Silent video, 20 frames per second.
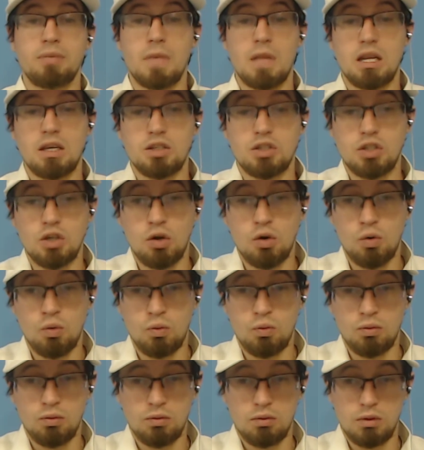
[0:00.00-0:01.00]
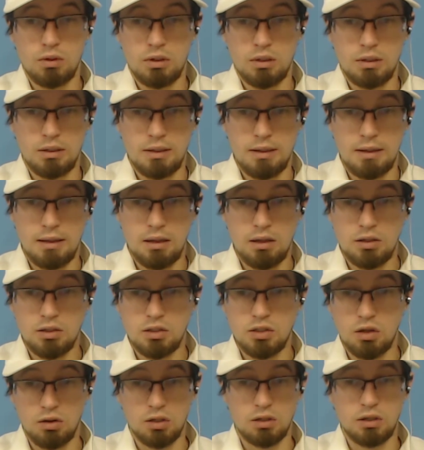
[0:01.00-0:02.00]
So
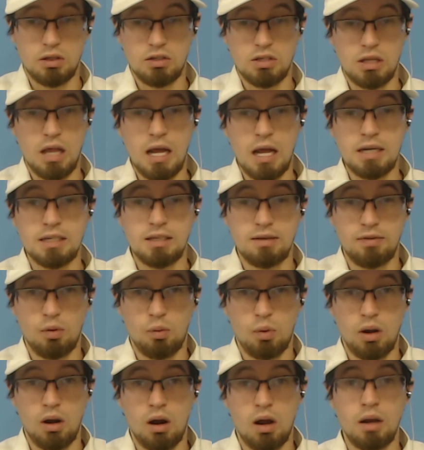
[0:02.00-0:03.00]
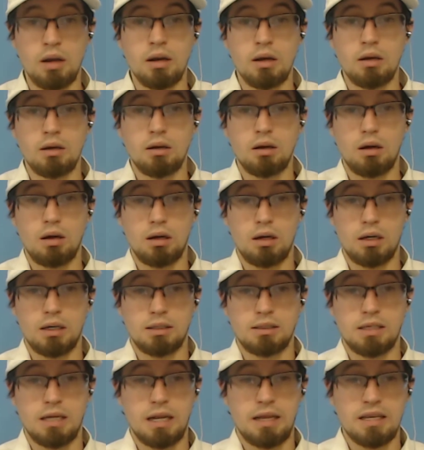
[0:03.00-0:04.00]
look, there's a lot of stuff that went on
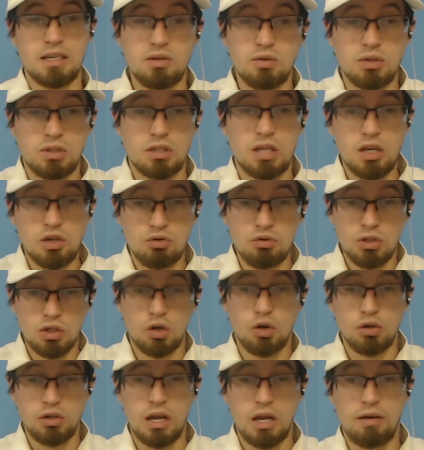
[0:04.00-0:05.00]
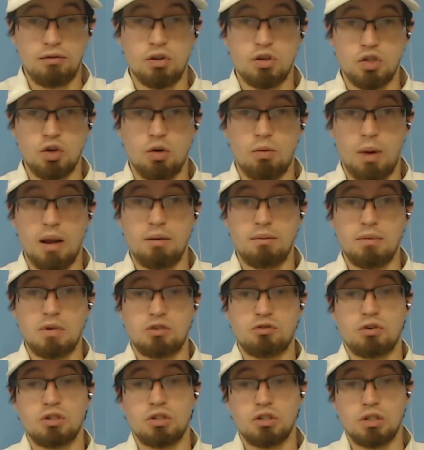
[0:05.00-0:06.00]
today. This was a good day for the Joe Biden
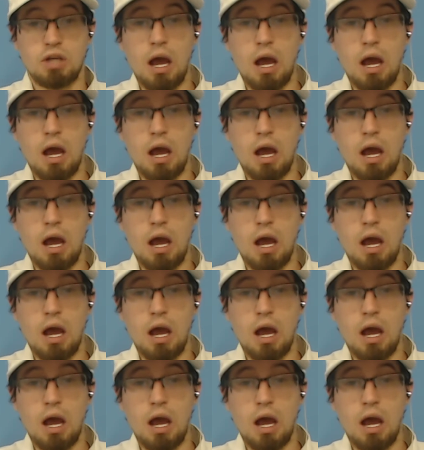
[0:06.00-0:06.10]
administration.